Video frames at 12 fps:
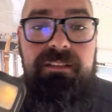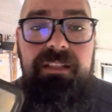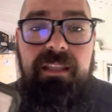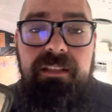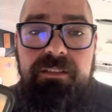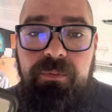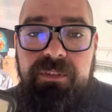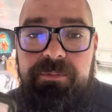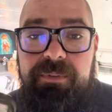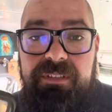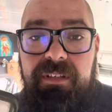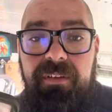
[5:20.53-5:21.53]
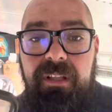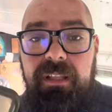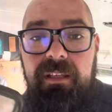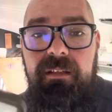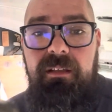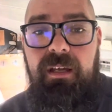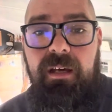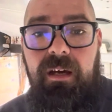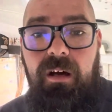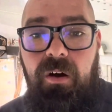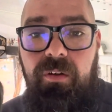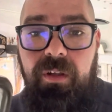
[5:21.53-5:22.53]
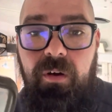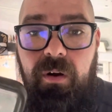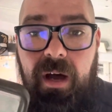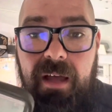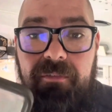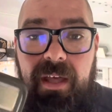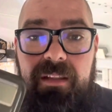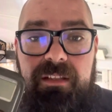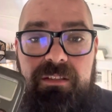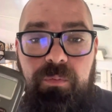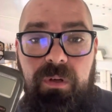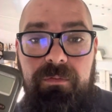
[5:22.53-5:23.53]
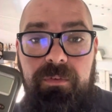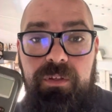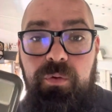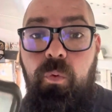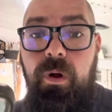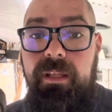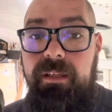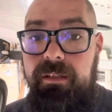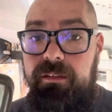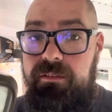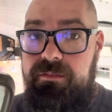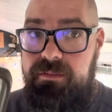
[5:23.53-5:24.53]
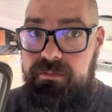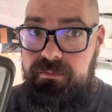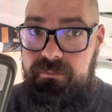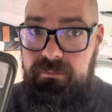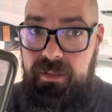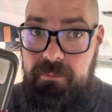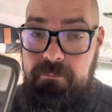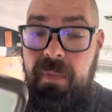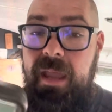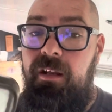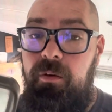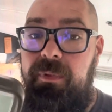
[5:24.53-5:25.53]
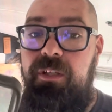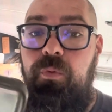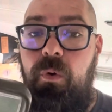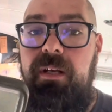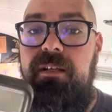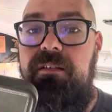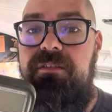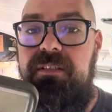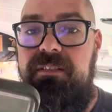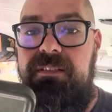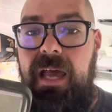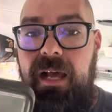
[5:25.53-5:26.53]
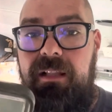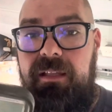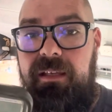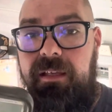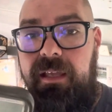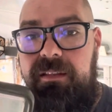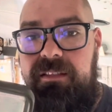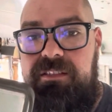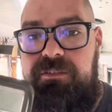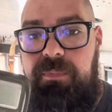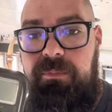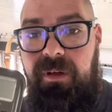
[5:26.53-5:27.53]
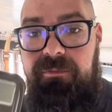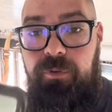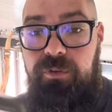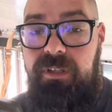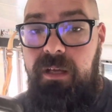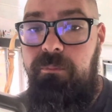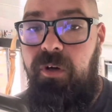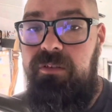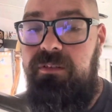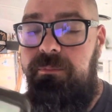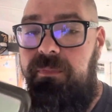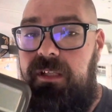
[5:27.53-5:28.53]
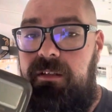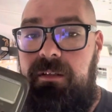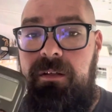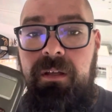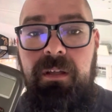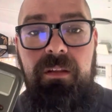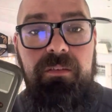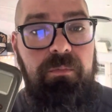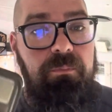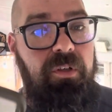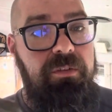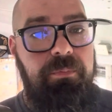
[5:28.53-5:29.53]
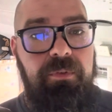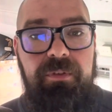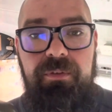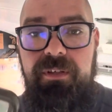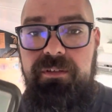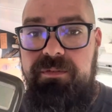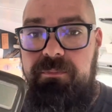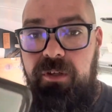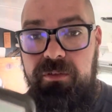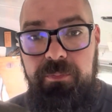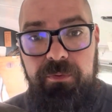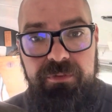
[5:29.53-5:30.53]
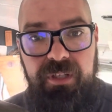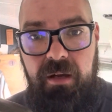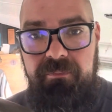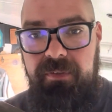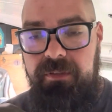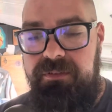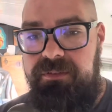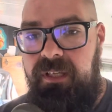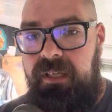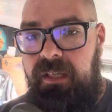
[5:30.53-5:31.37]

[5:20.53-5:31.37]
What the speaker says: say this one specifically, although I've had this one for 20 years. In May, it'll be 20 years exactly, and this has been my full-time multimeter through multiple careers, multiple job fields.